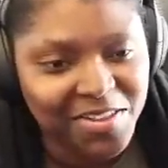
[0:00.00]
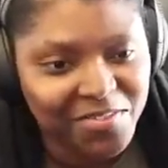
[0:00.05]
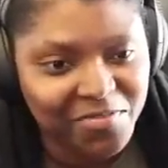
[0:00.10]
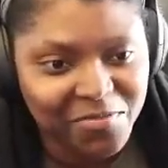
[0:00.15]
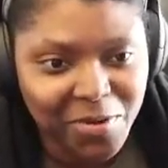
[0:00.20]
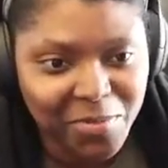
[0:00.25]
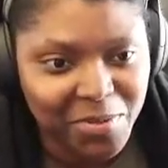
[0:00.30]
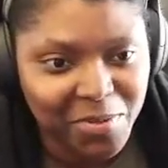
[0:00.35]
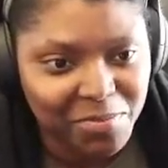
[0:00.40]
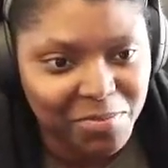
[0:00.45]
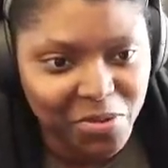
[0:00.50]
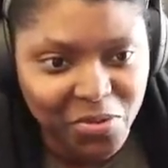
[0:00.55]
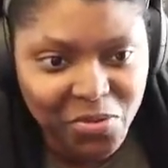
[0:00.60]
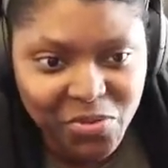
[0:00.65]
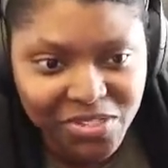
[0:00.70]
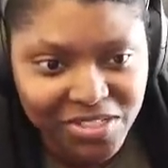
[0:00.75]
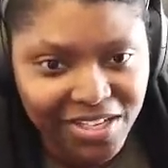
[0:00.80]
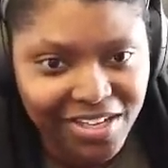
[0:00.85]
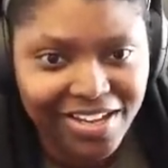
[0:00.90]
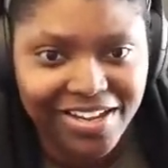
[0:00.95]
from the
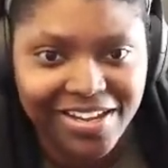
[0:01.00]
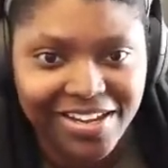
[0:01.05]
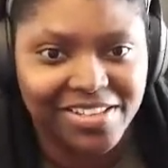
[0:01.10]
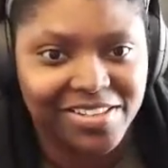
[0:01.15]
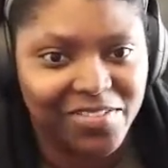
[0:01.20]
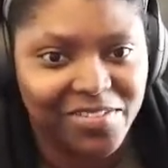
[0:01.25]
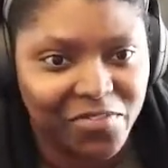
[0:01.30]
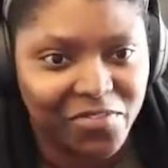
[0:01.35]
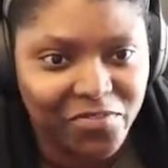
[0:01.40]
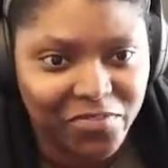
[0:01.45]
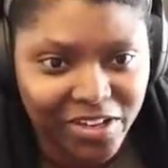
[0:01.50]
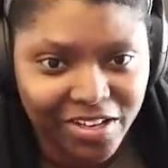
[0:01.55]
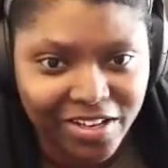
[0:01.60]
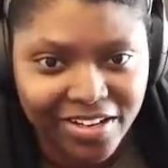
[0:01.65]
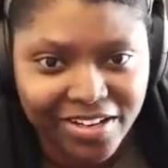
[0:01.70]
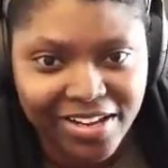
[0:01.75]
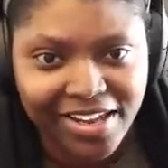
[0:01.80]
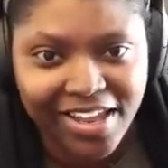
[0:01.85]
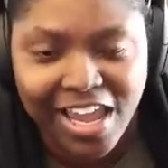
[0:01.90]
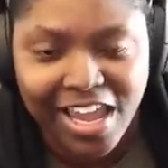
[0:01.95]
music, the feel
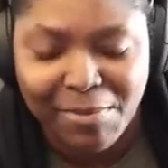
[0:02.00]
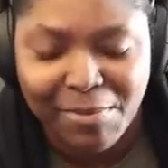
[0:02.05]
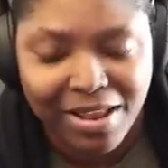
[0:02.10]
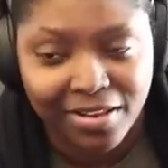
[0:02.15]
of the game.